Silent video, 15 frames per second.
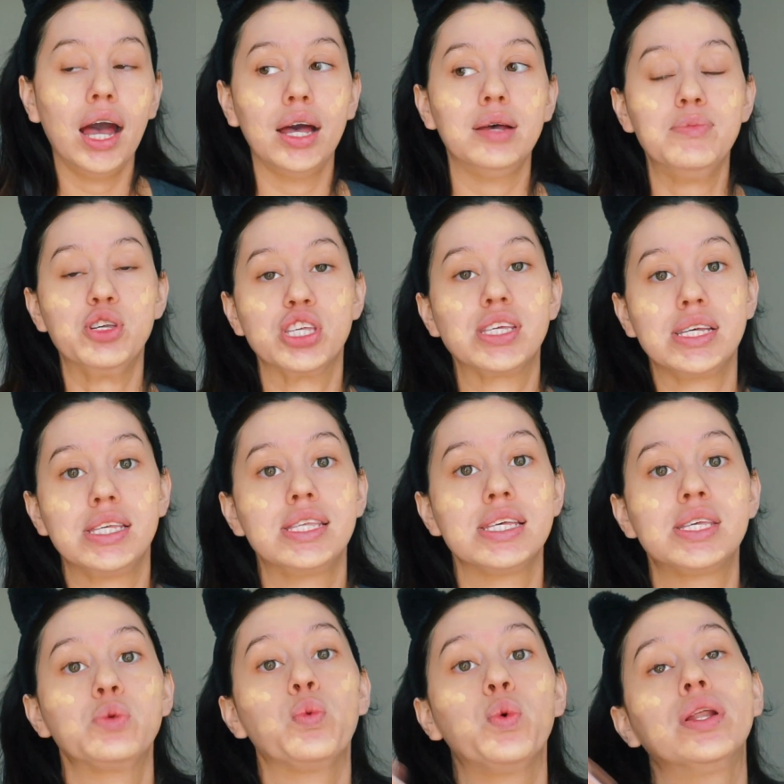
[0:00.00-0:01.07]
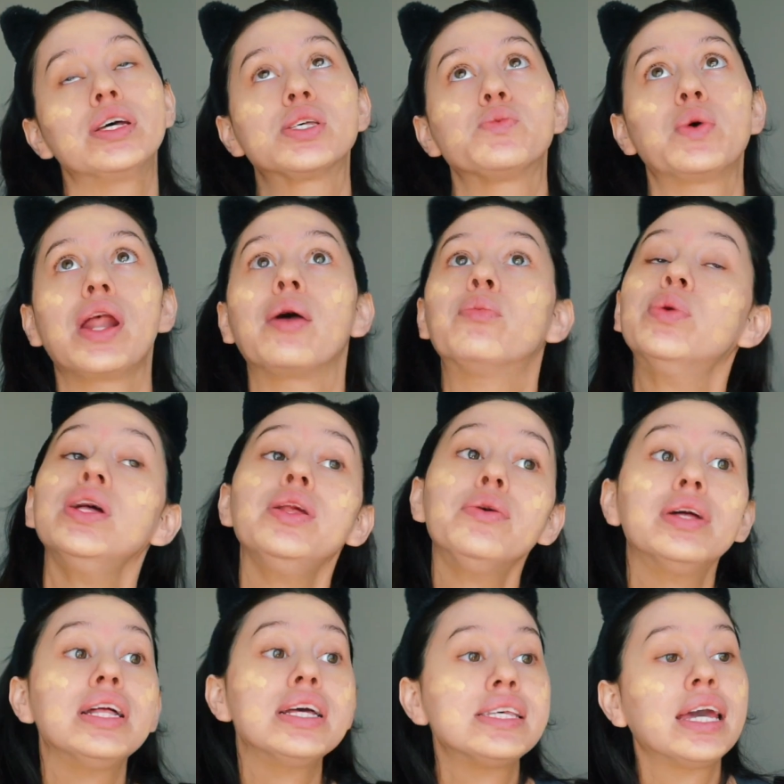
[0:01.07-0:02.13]
Just because this one is when I'm
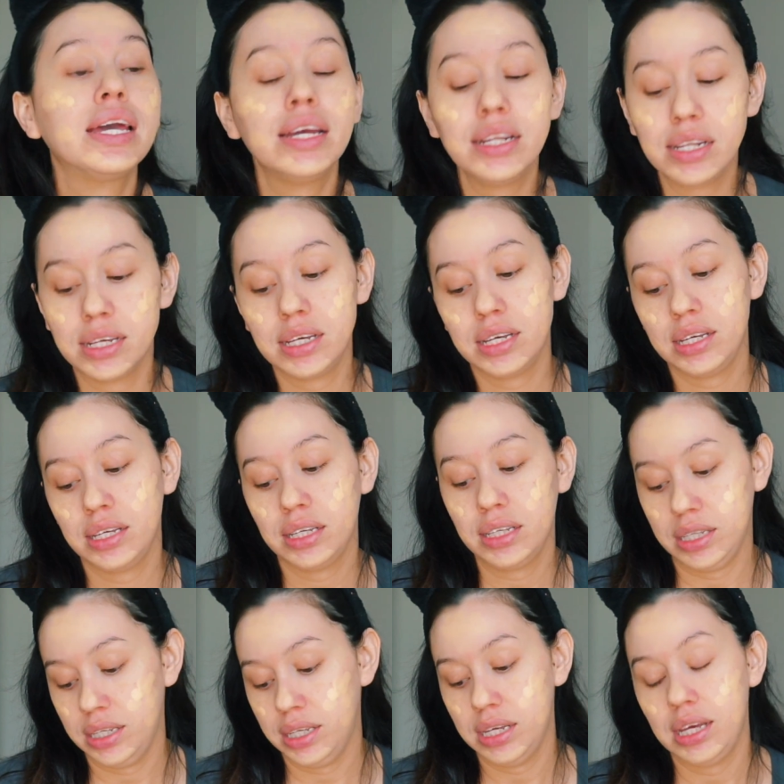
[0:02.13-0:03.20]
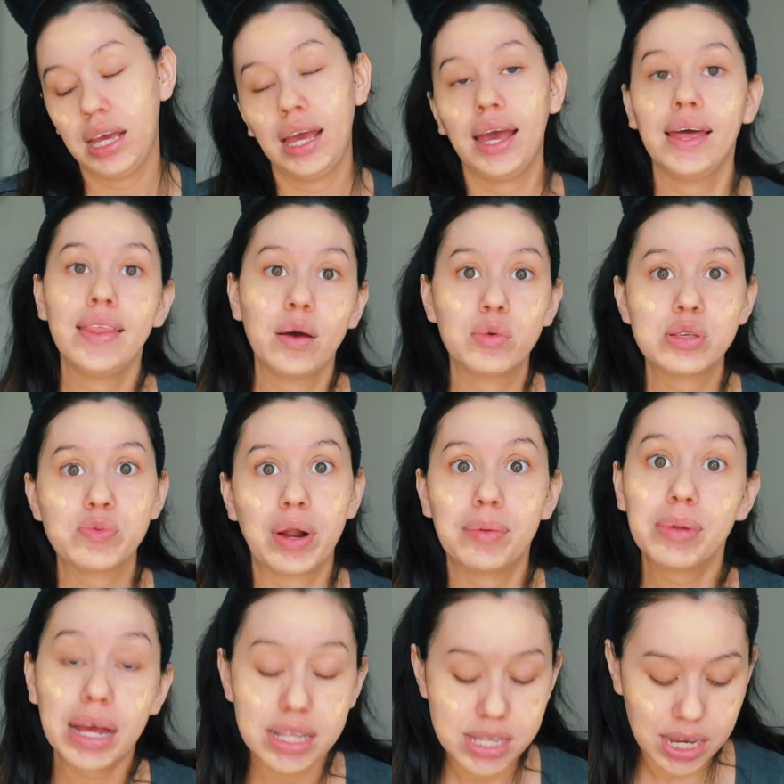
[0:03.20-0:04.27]
really tan, and that one's when I'm
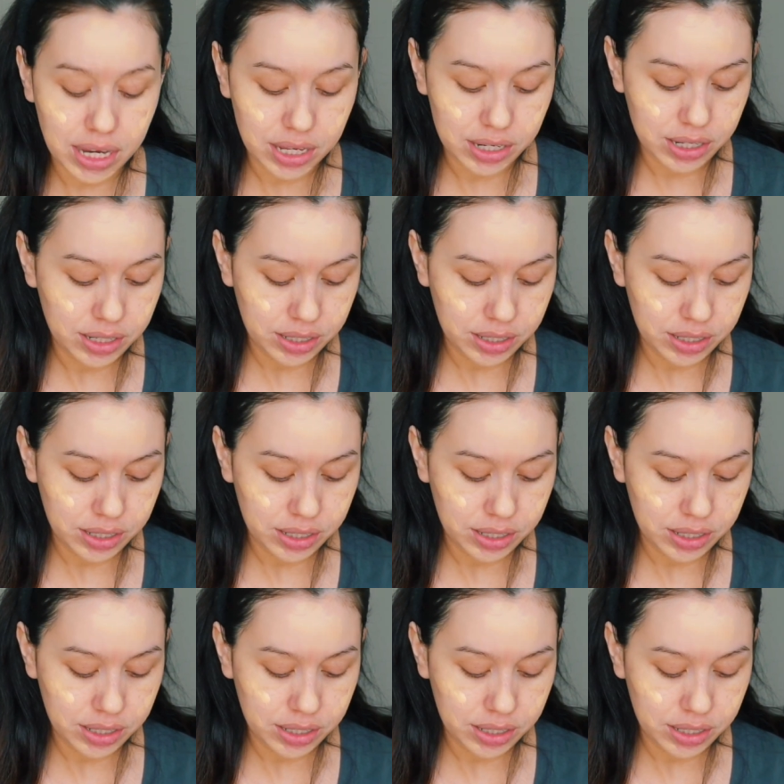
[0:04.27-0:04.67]
not tanned.